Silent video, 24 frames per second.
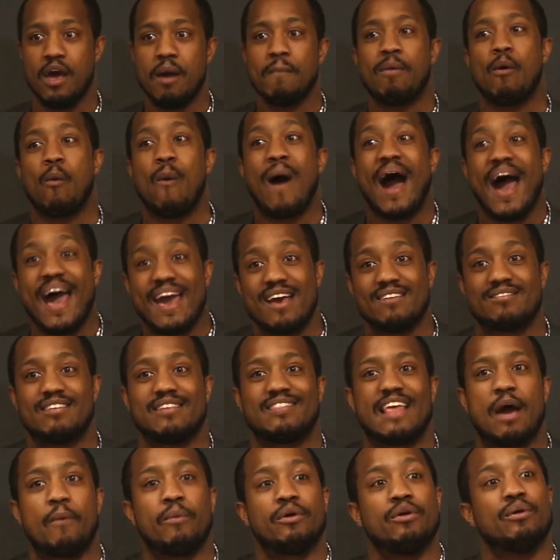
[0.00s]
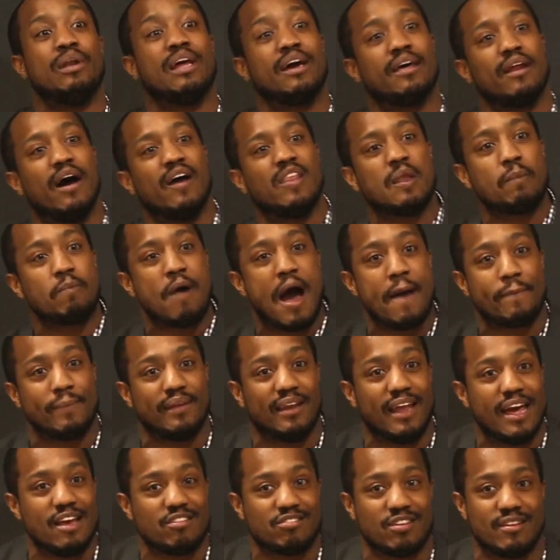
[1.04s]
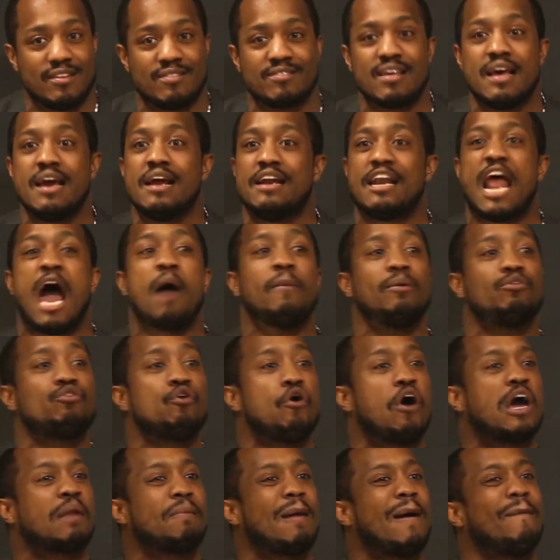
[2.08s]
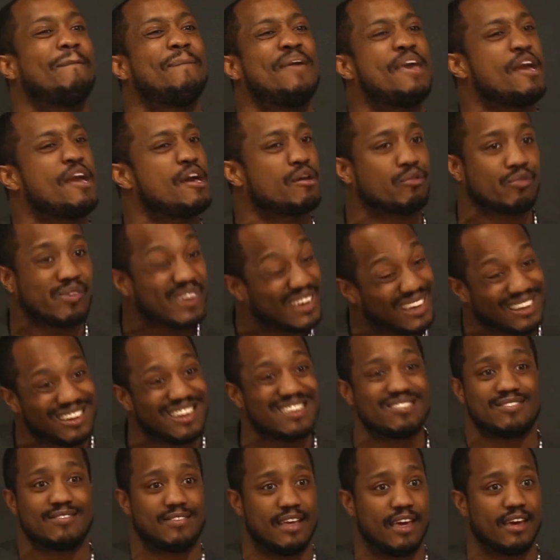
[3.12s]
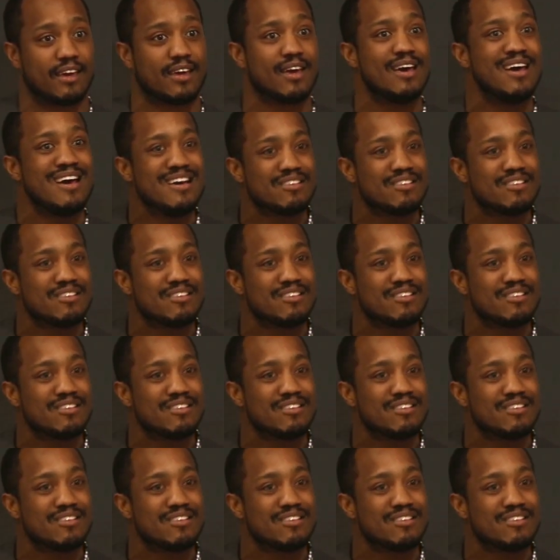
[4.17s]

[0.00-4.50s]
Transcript: But why is it that when you look at other populations, now we're talking about being realistic?